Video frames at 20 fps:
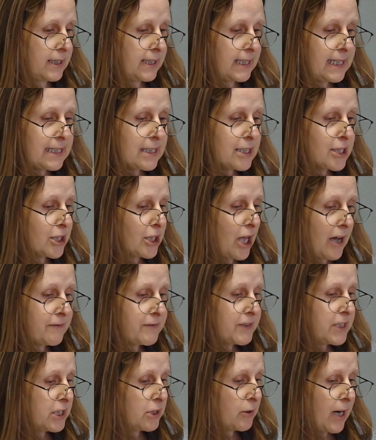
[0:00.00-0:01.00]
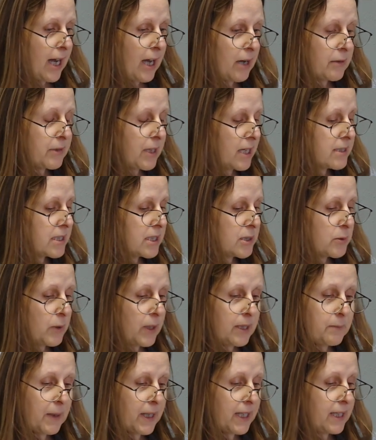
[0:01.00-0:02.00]
its lofty crown
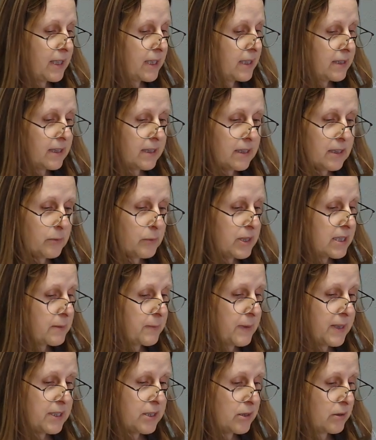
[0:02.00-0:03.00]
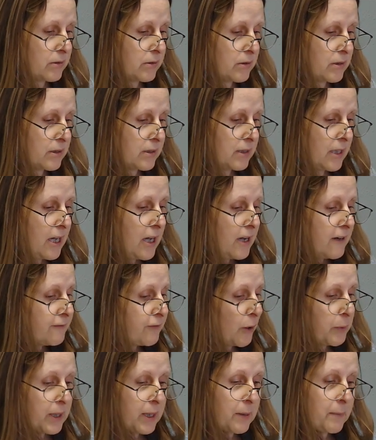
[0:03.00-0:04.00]
unswayed by anything the winds may do. For
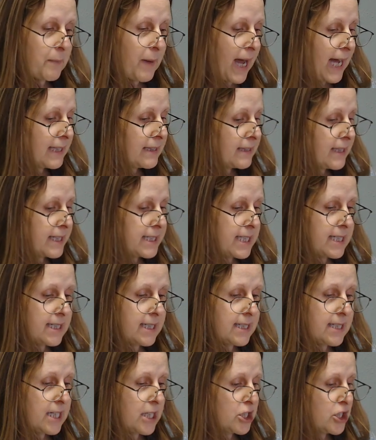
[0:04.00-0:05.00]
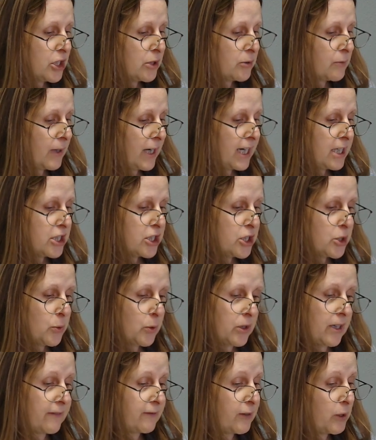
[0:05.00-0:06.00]
when a man lets his attention range
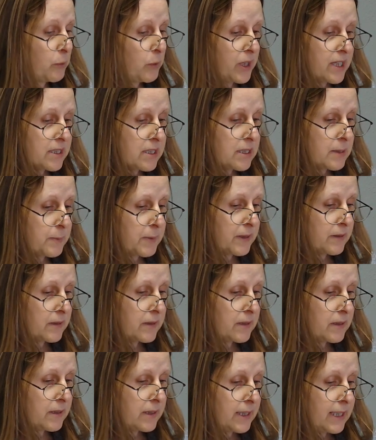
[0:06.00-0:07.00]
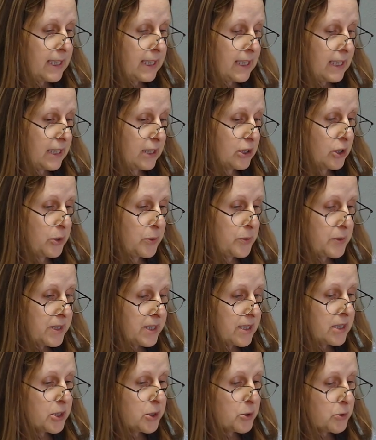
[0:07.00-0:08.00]
toward every wisp, he
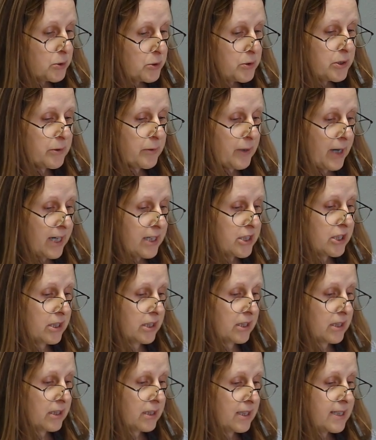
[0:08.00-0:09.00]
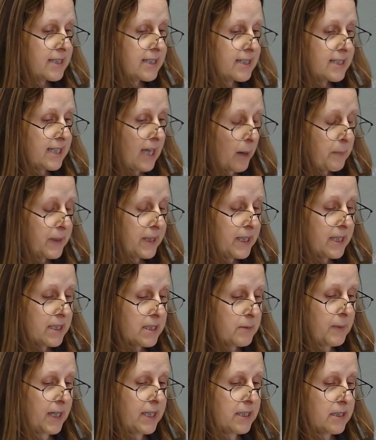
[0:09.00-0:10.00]
loses true direction, sapping his
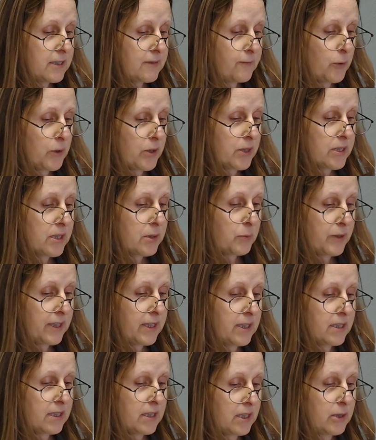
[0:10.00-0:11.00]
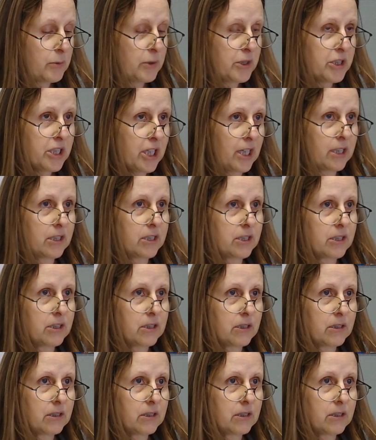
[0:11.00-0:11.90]
mind's force with continual change.